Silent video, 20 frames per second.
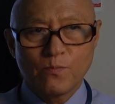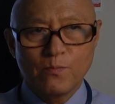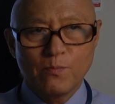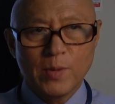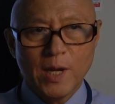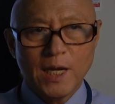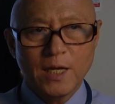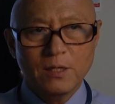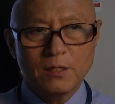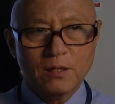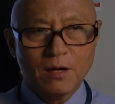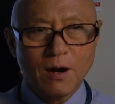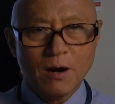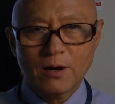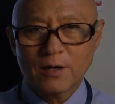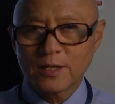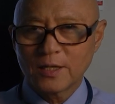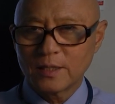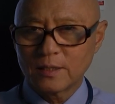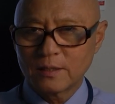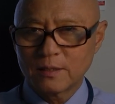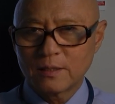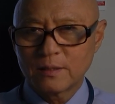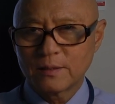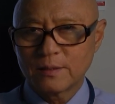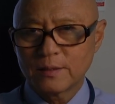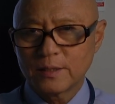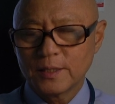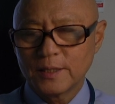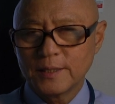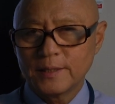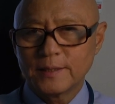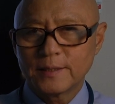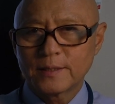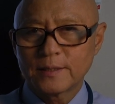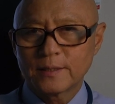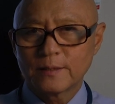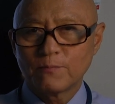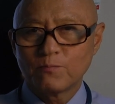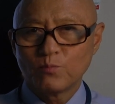main target
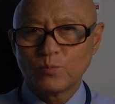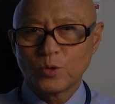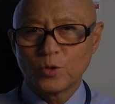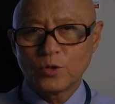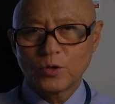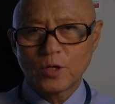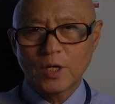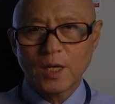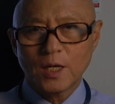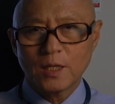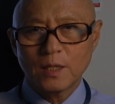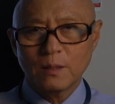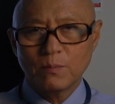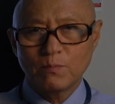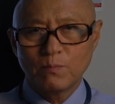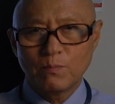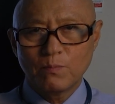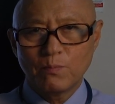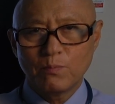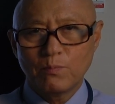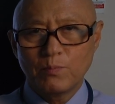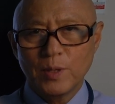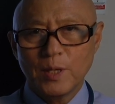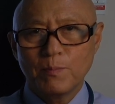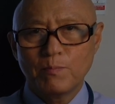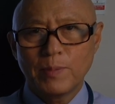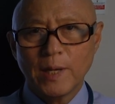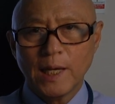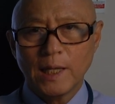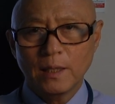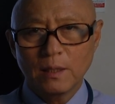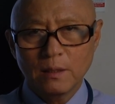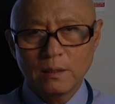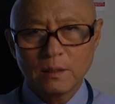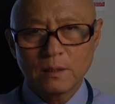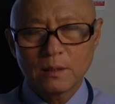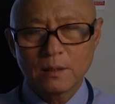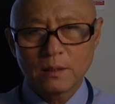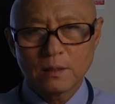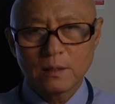is you can be
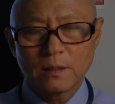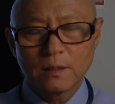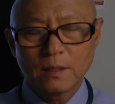bent